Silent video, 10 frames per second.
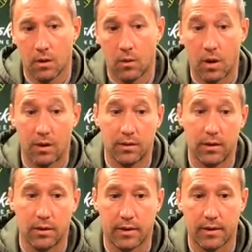Well,
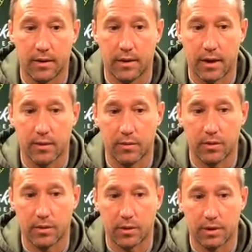you know, I think, again, when you
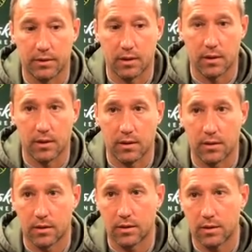look at
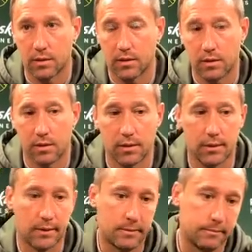
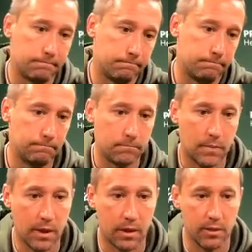
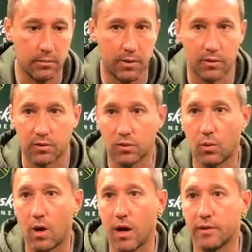how you build a
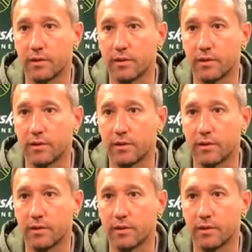squad in